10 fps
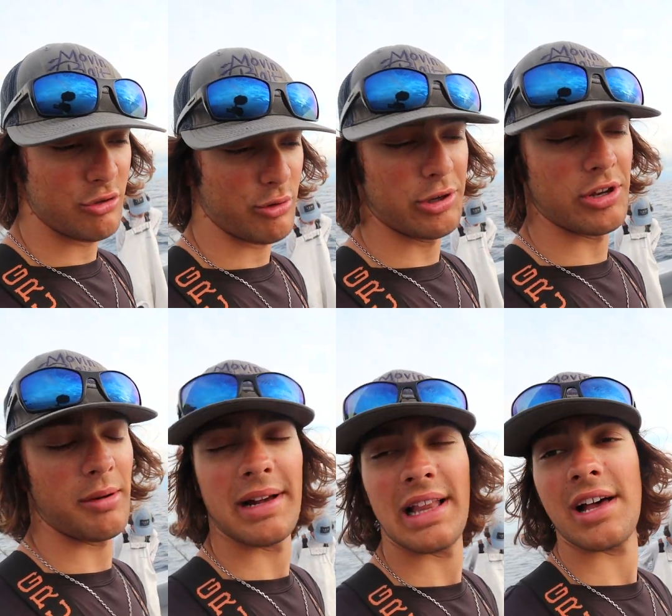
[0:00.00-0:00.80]
Reeling
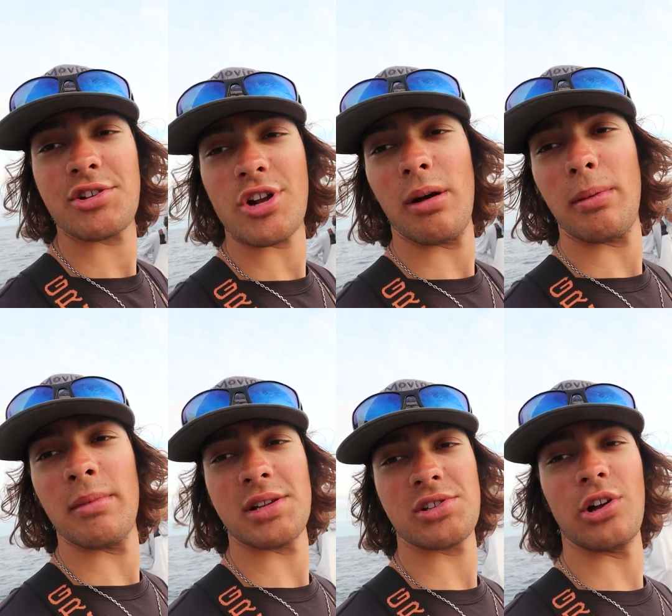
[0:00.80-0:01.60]
up my last job. I
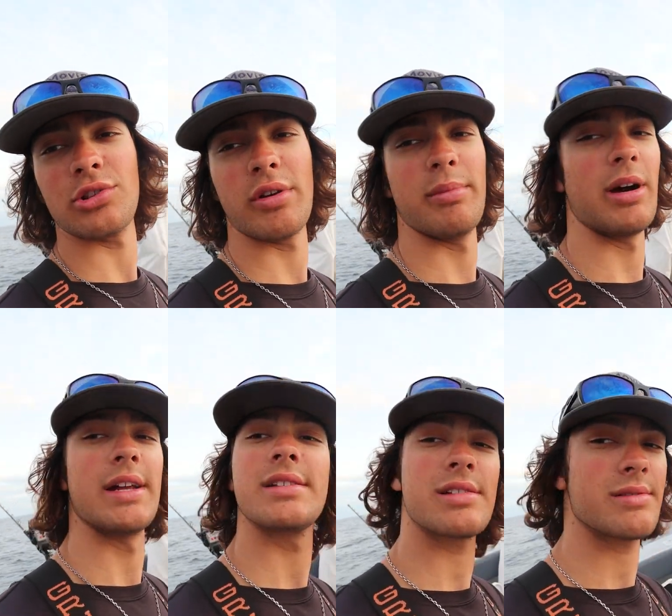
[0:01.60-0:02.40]
missed all 3
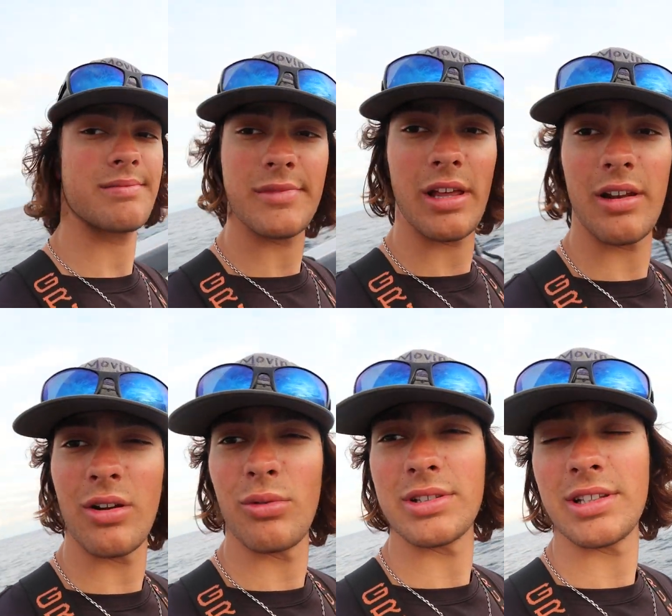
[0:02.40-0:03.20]
bites. I
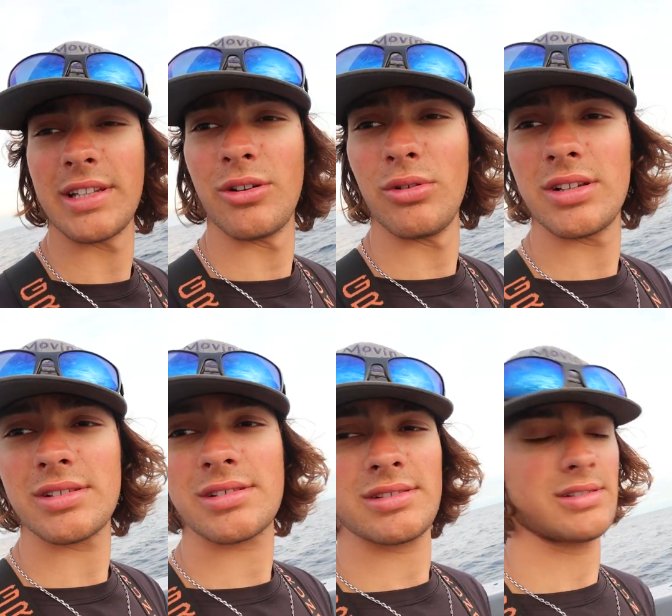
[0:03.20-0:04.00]
don't know what the deal
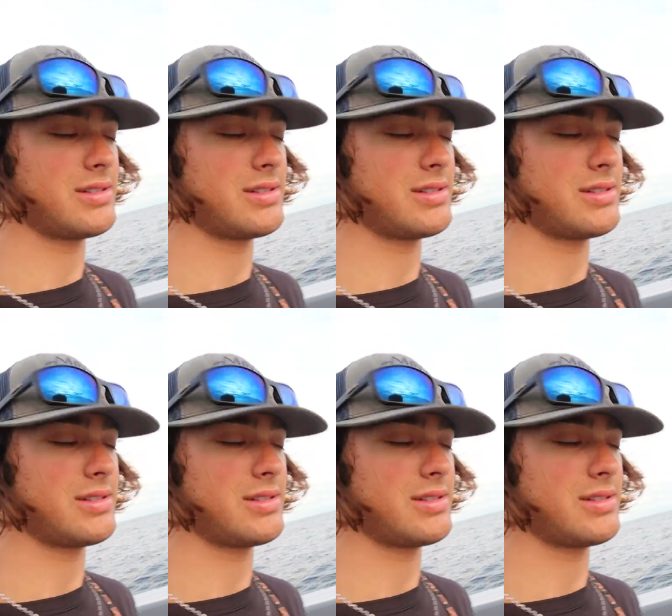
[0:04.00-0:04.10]
was.